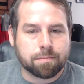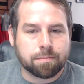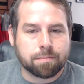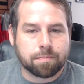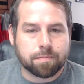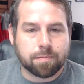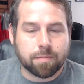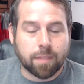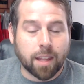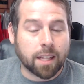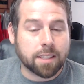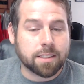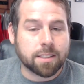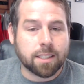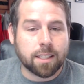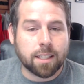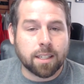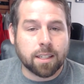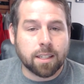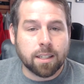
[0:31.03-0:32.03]
That's
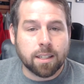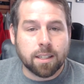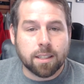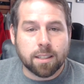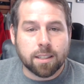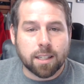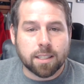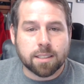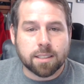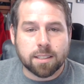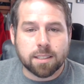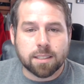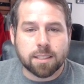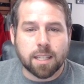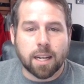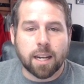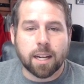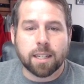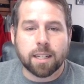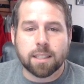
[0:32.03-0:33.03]
it. That's the
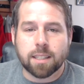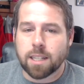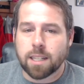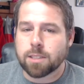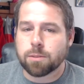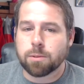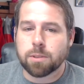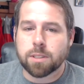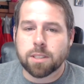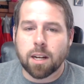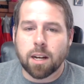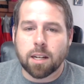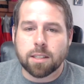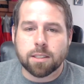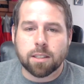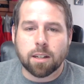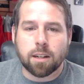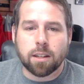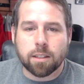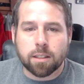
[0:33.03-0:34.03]
sign, and that's what's
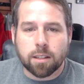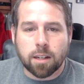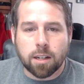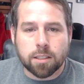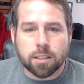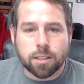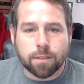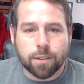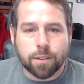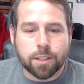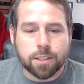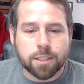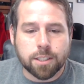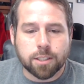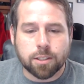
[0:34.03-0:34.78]
causing all the controversy.